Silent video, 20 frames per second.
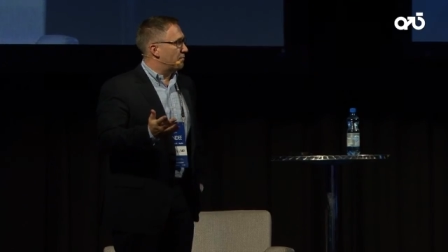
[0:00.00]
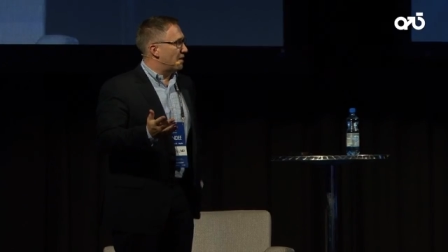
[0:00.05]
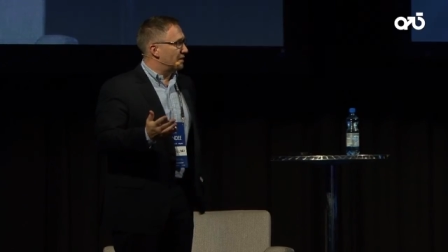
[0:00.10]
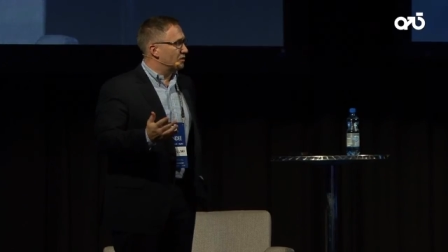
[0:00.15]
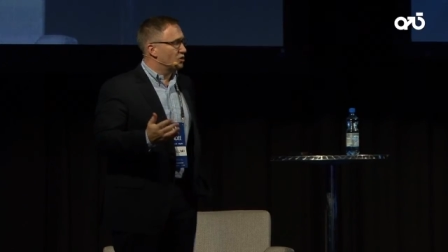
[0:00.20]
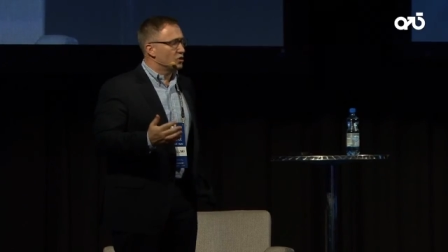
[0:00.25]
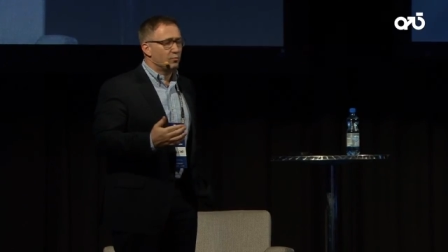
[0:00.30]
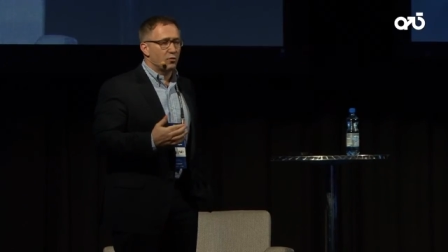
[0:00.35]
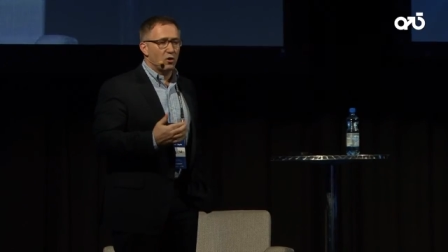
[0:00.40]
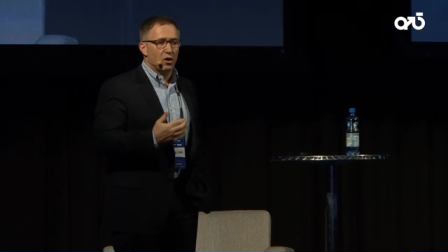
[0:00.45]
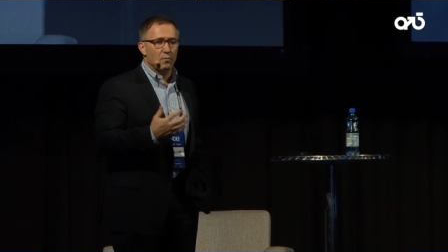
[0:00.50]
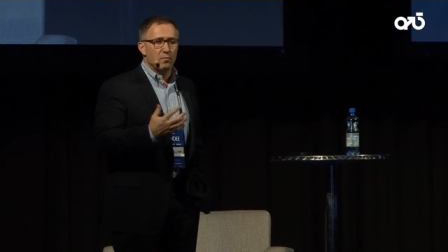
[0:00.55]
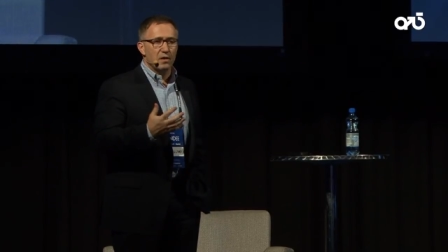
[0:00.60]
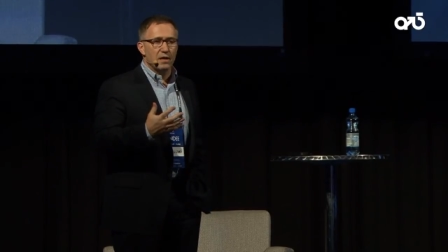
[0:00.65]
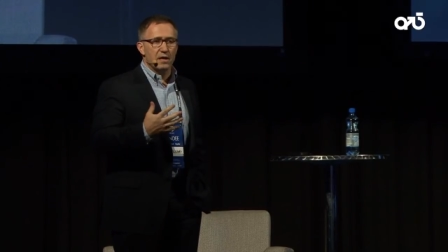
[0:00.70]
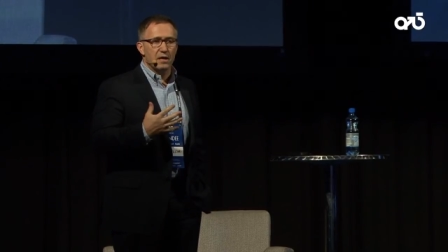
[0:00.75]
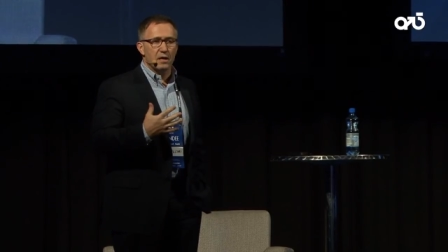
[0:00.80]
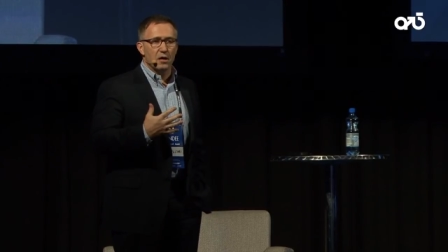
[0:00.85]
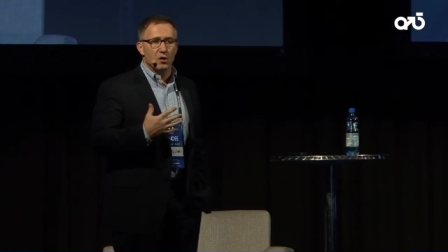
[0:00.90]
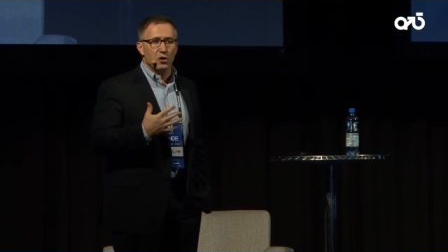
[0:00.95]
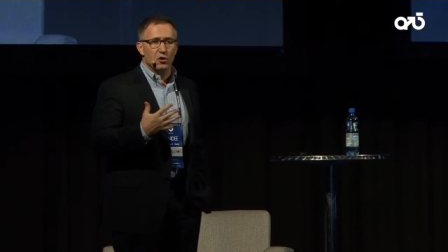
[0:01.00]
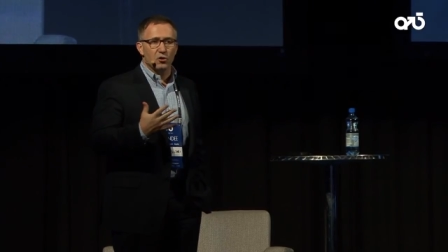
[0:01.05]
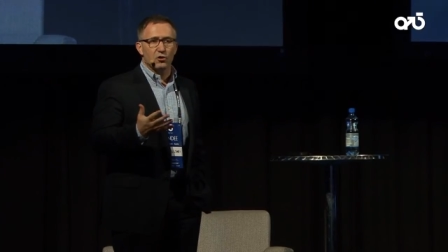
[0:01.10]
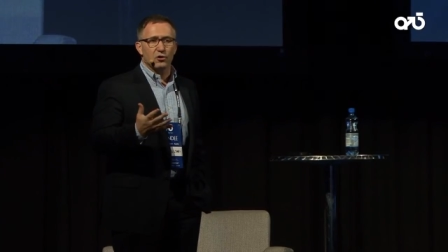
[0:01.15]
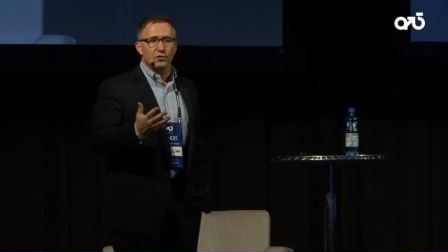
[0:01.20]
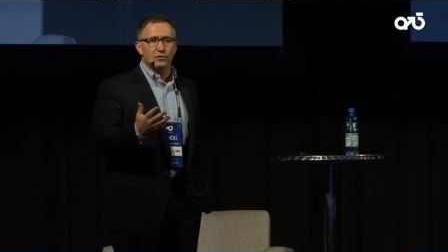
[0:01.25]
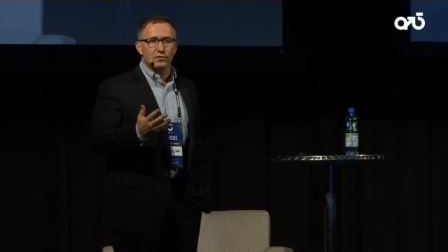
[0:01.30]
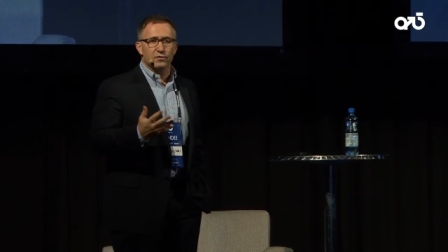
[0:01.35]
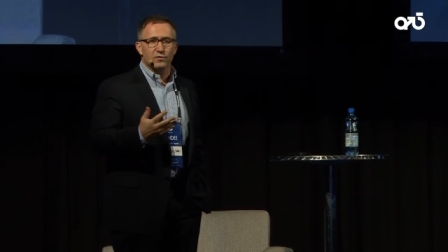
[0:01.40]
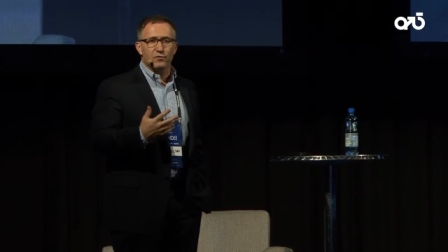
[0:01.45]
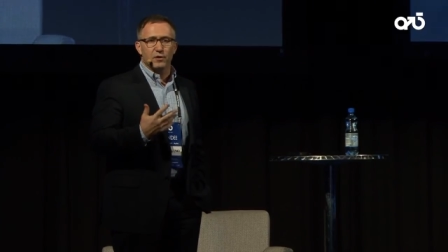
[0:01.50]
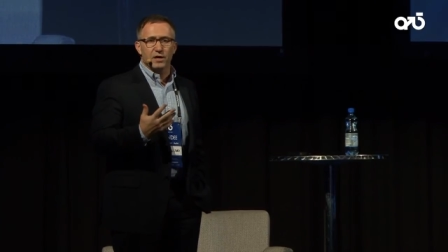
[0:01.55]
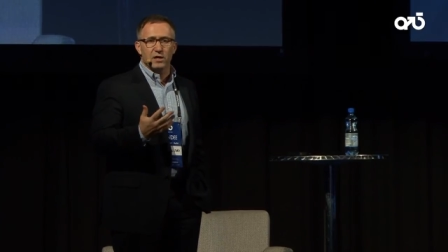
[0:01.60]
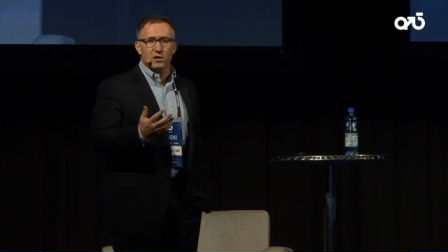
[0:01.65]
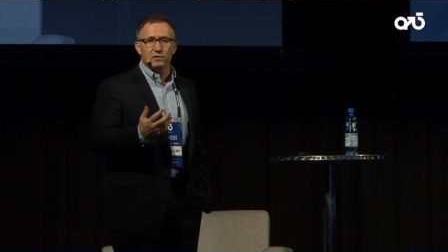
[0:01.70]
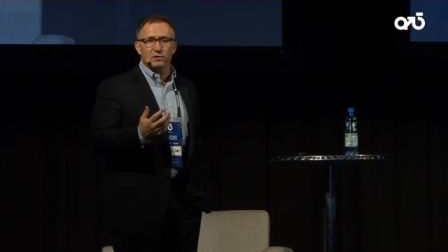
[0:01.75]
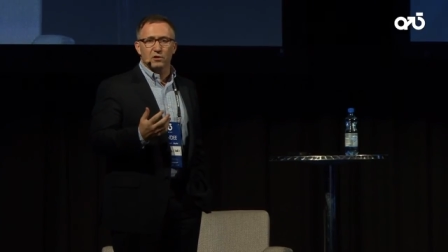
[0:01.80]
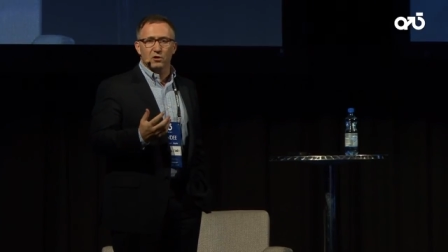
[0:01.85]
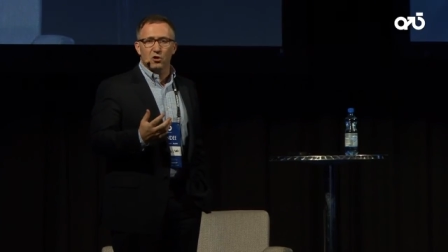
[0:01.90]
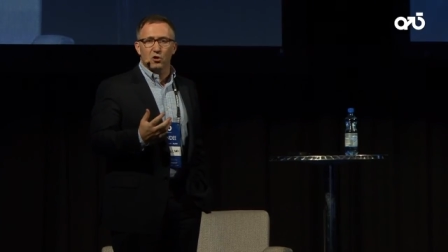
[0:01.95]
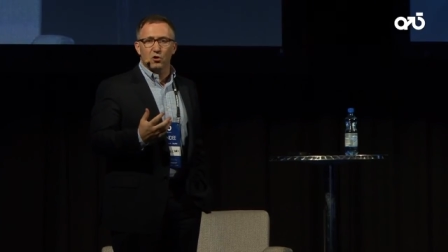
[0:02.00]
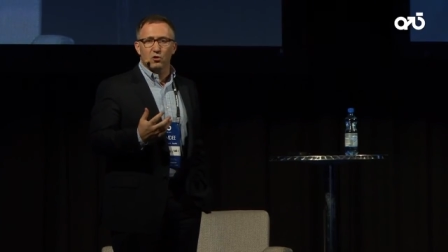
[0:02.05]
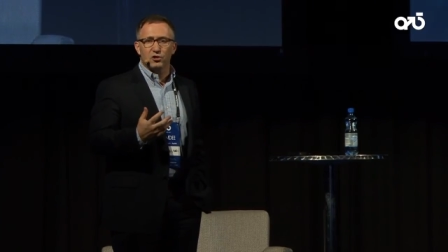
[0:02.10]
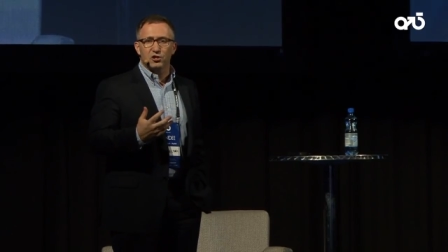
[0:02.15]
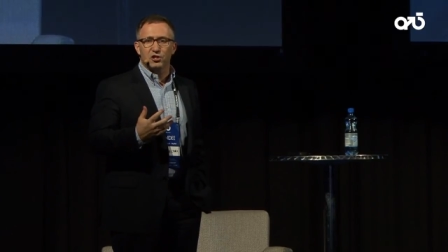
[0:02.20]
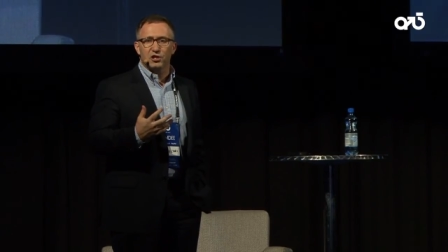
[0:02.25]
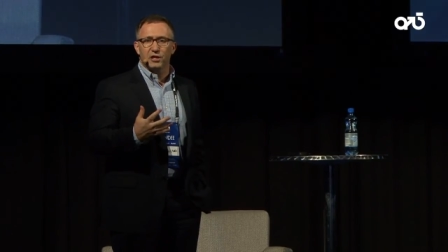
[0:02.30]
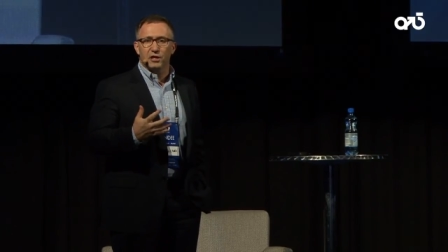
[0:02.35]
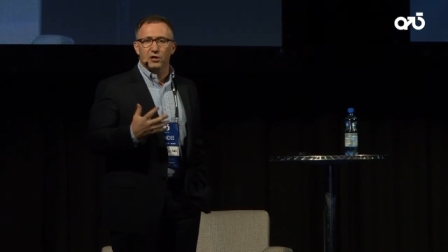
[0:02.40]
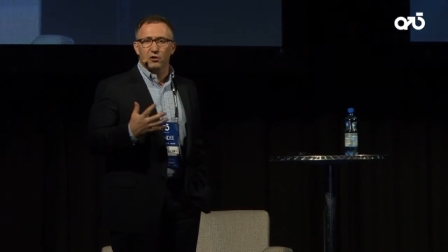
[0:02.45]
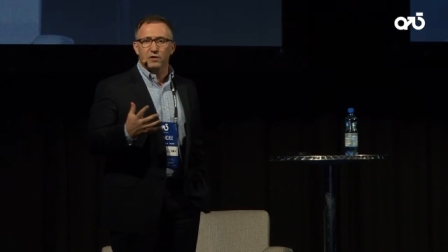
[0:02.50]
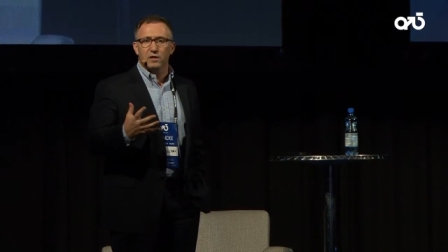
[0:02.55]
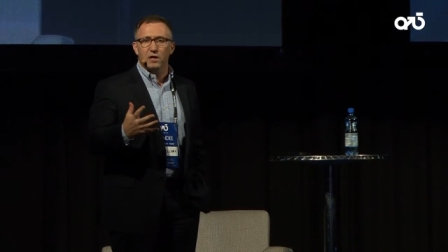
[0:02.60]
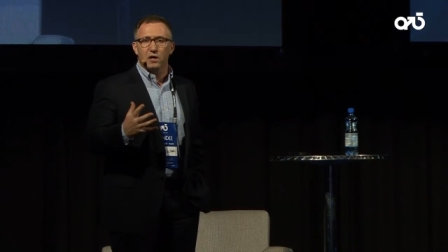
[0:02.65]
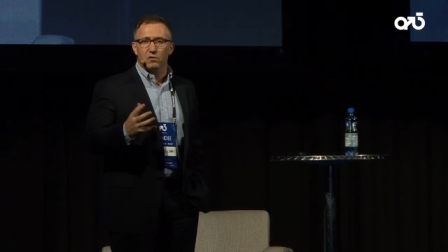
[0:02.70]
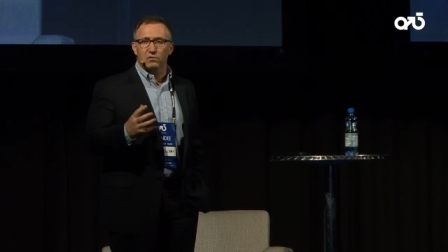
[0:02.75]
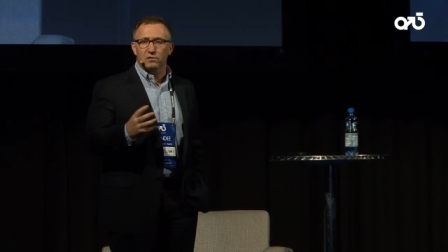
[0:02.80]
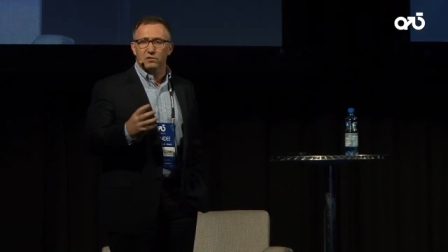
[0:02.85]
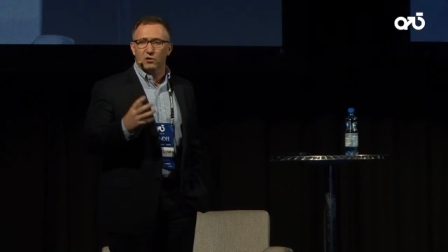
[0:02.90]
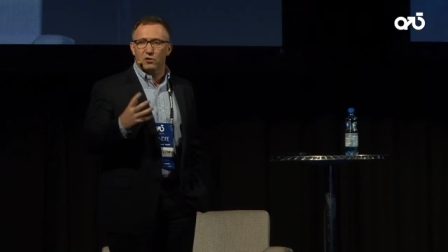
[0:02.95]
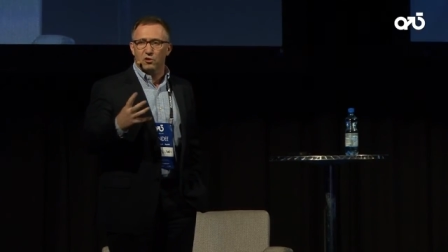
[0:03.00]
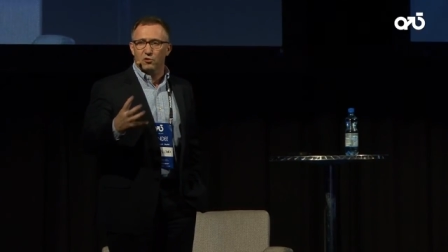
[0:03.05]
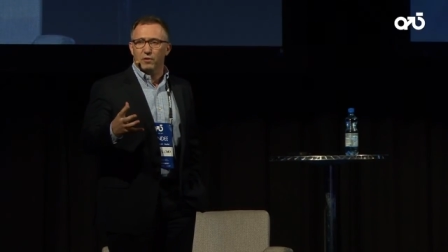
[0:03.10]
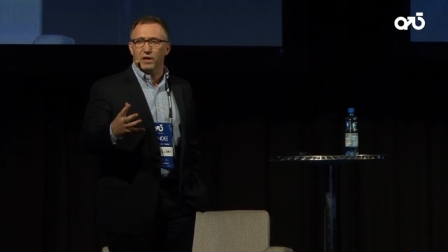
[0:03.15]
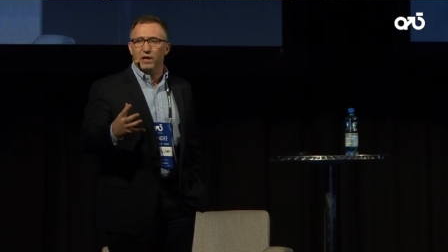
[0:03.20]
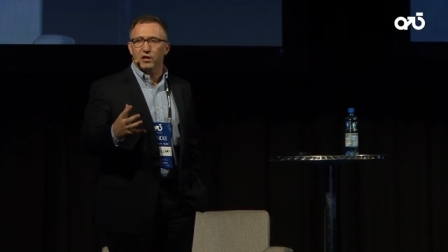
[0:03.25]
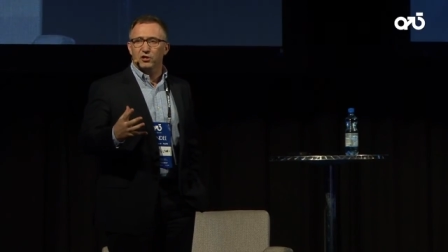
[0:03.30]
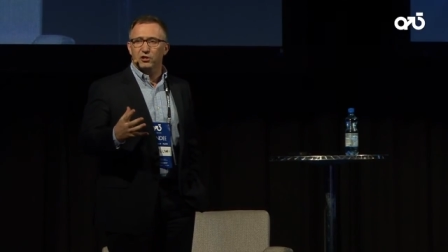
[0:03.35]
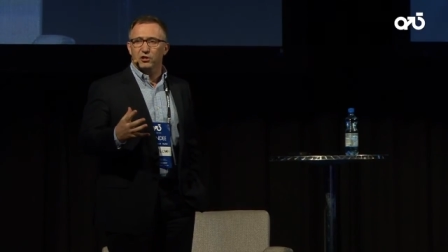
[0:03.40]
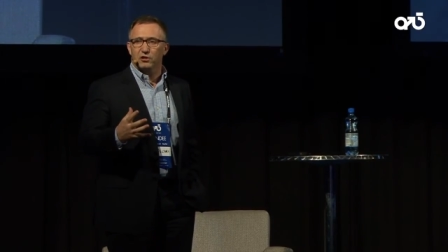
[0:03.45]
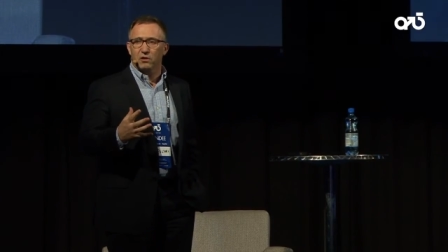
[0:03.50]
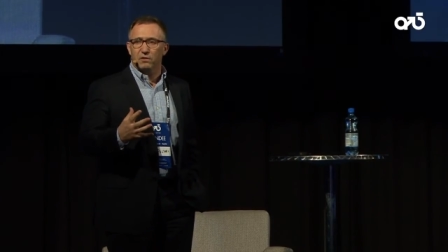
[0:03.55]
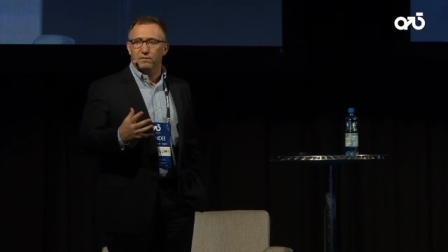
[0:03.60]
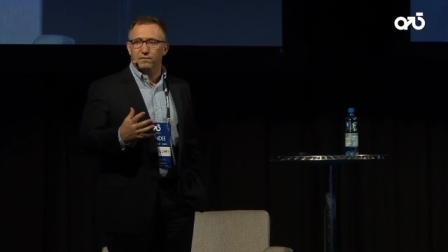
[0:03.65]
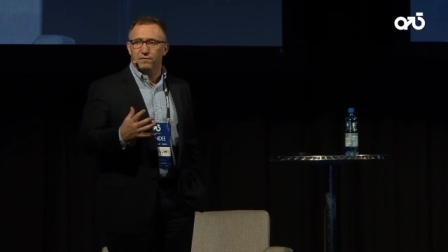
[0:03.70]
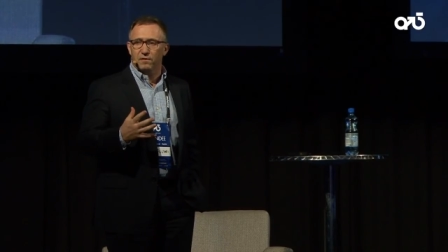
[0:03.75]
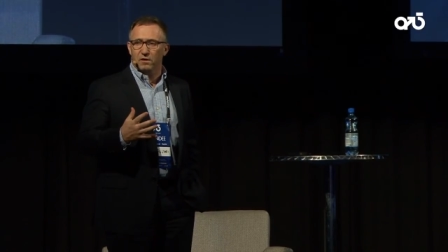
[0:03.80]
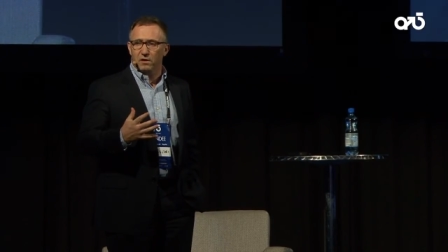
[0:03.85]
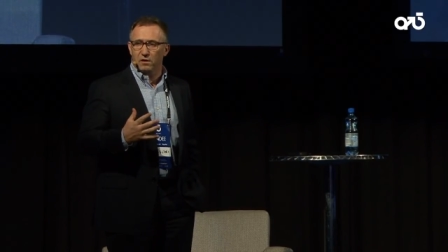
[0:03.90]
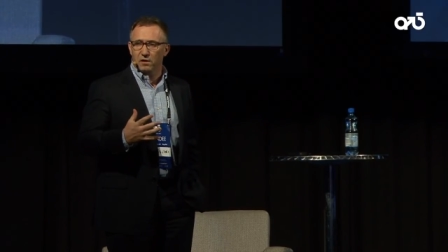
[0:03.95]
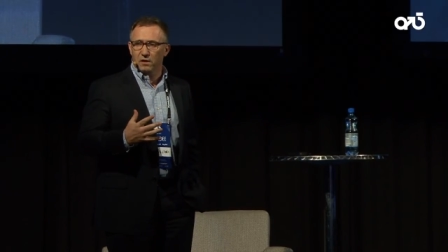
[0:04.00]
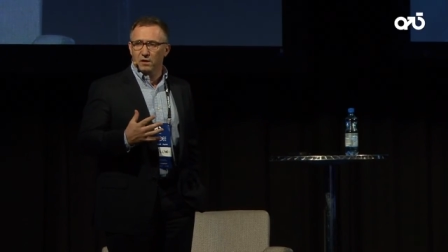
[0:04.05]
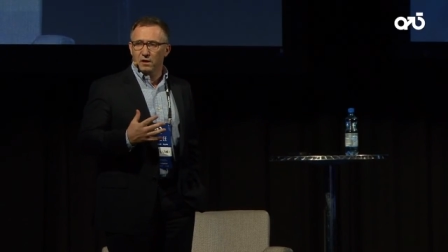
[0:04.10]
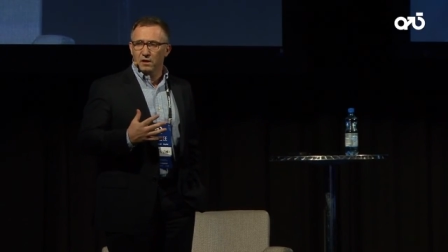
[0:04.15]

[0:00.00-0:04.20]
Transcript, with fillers: as you probably uh, heard, three years ago, GE announced the creation of uh,